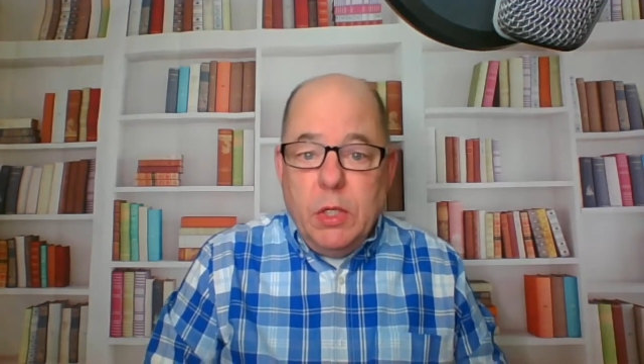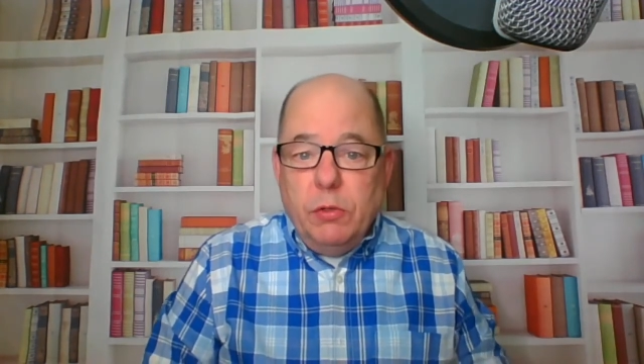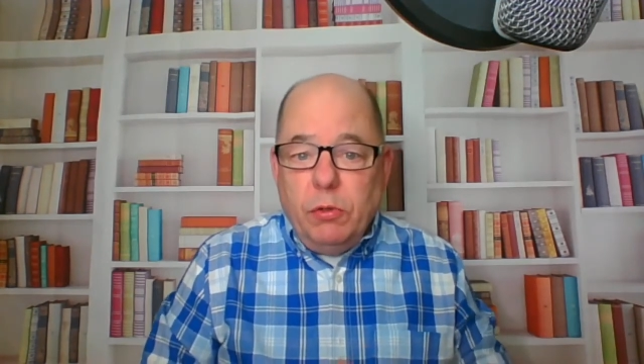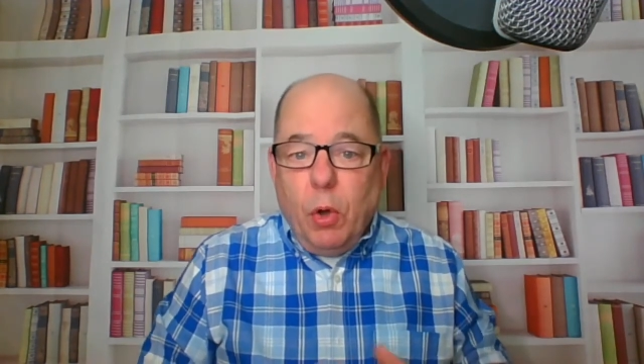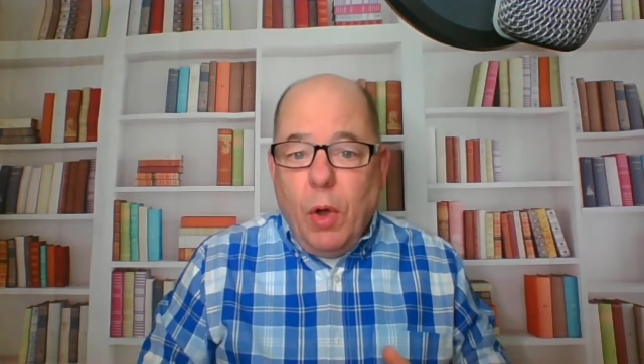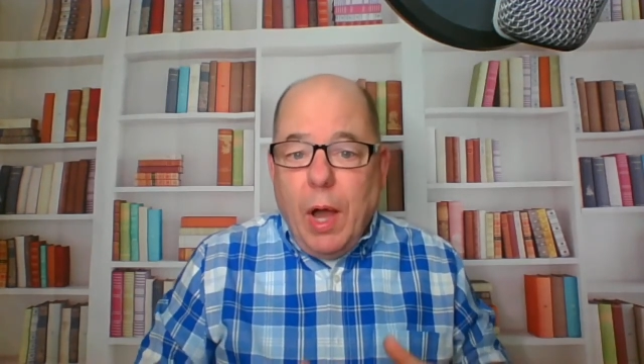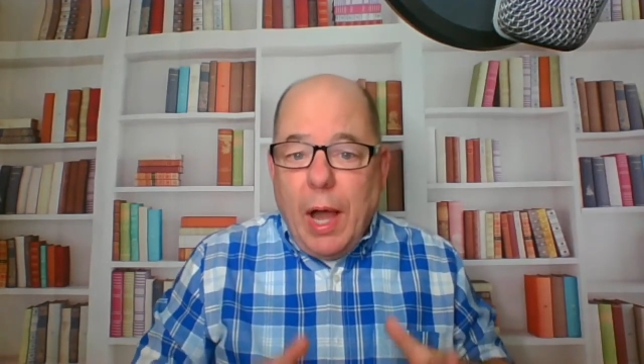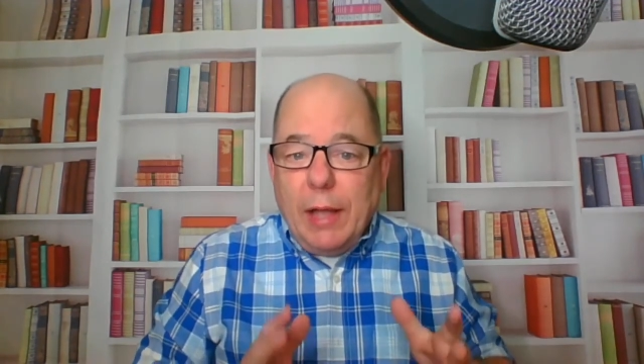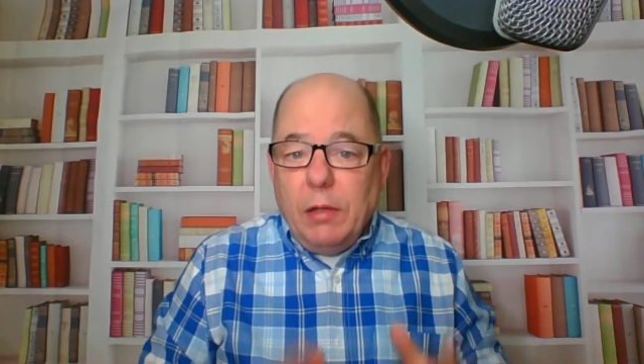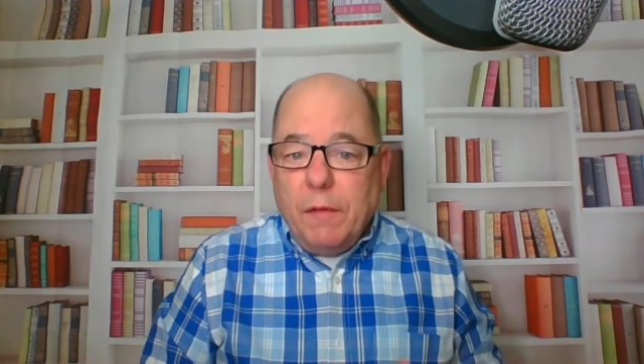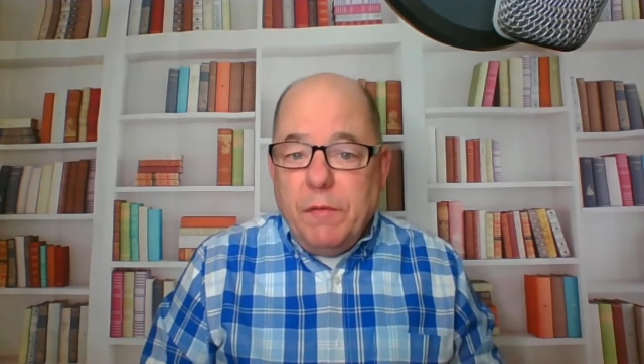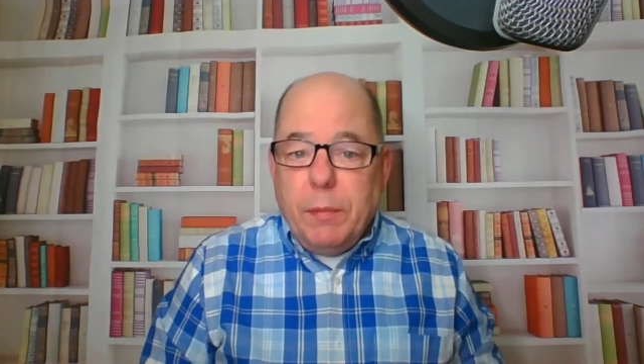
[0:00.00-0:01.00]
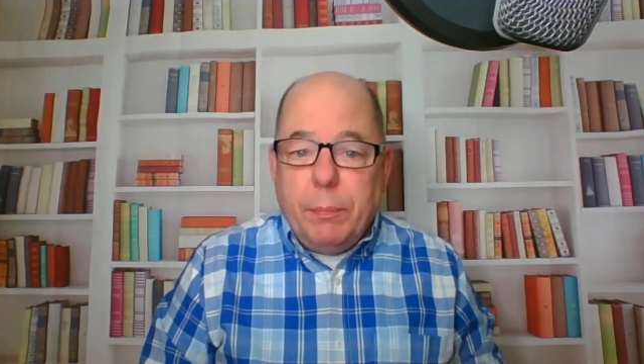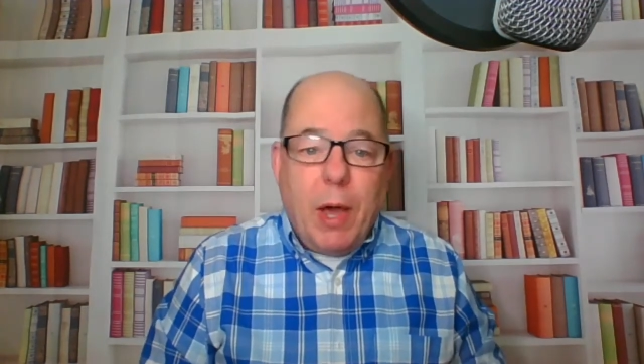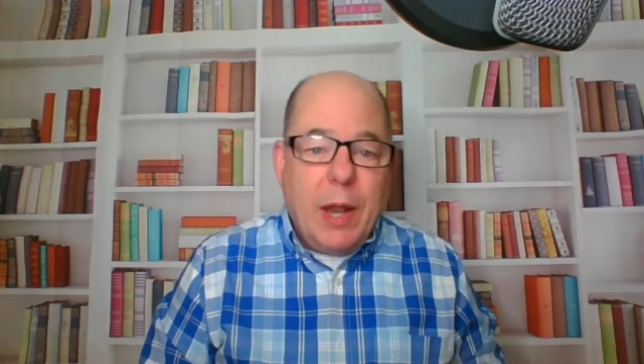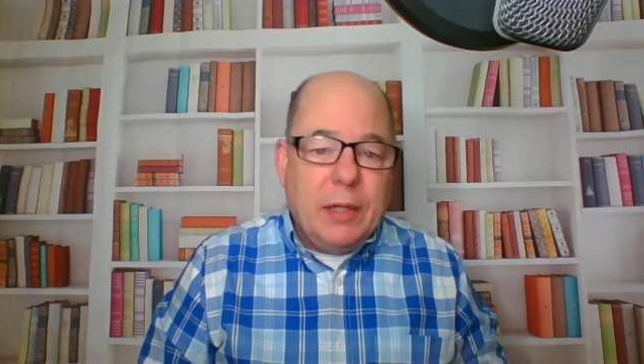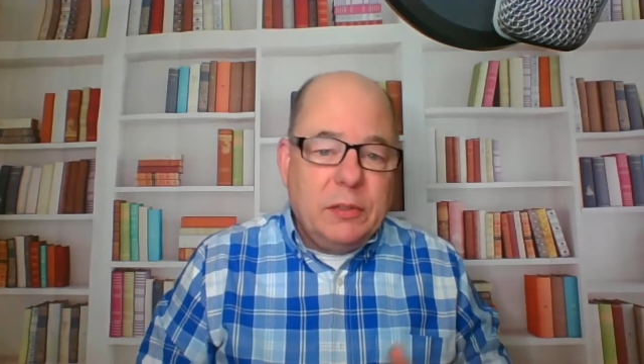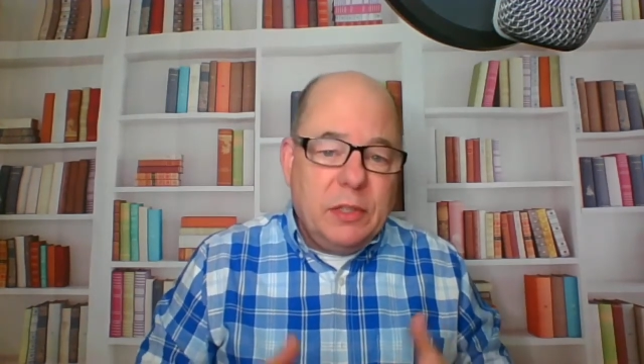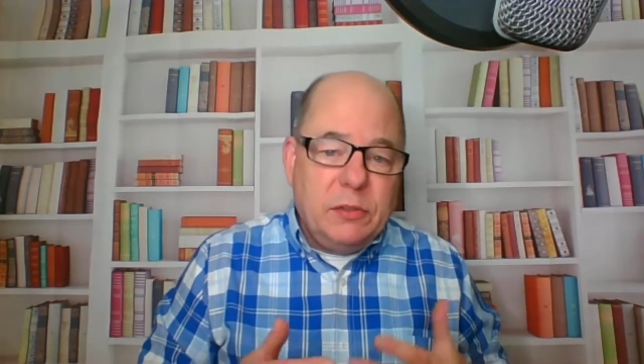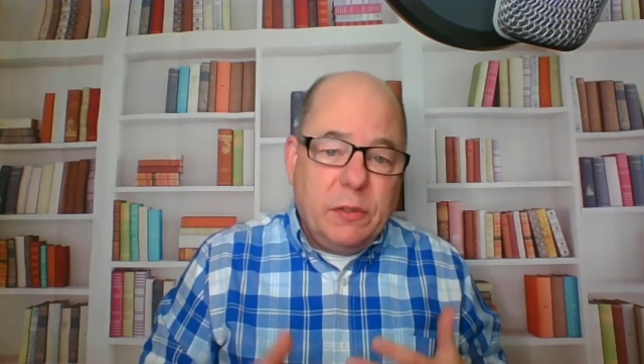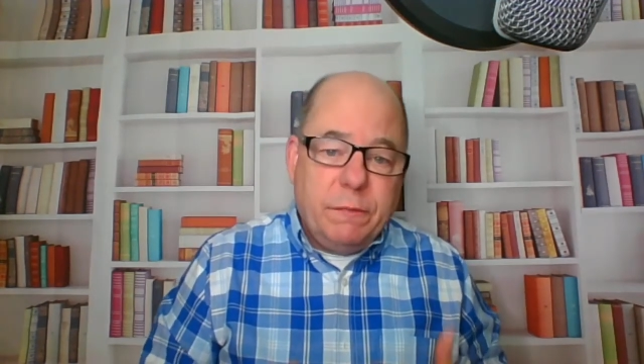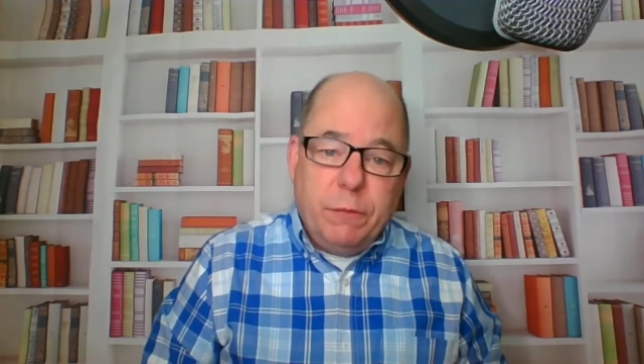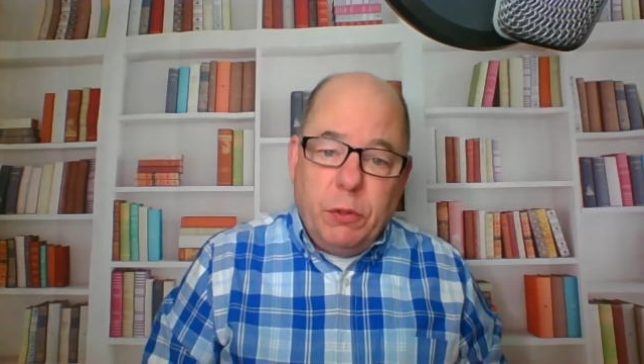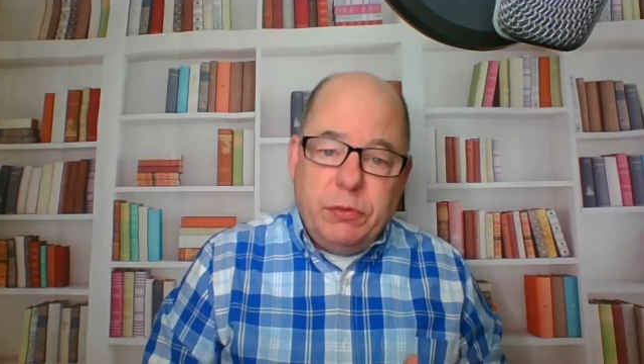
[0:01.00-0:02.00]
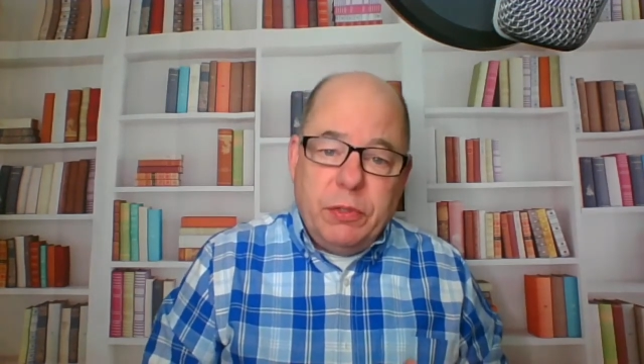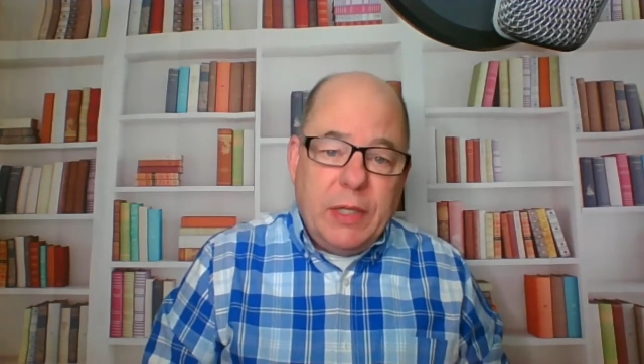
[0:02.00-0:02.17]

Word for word: So I love the products. That's the first thing